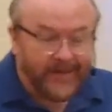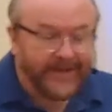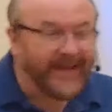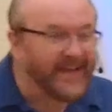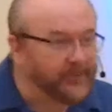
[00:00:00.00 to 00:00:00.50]

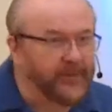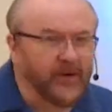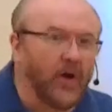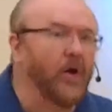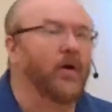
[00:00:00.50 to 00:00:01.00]
he had to
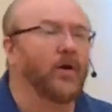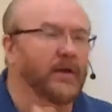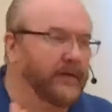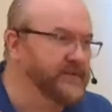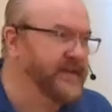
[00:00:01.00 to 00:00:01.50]
put
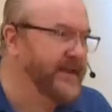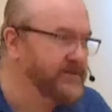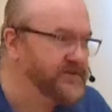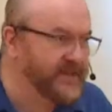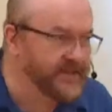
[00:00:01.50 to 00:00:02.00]
all of his
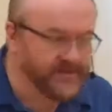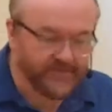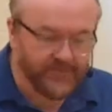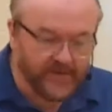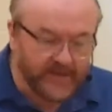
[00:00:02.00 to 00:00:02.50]
energies
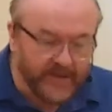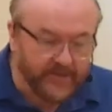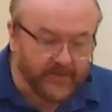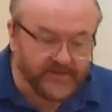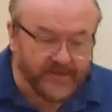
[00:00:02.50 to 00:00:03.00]
for
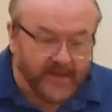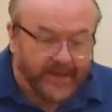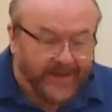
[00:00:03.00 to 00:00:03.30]
years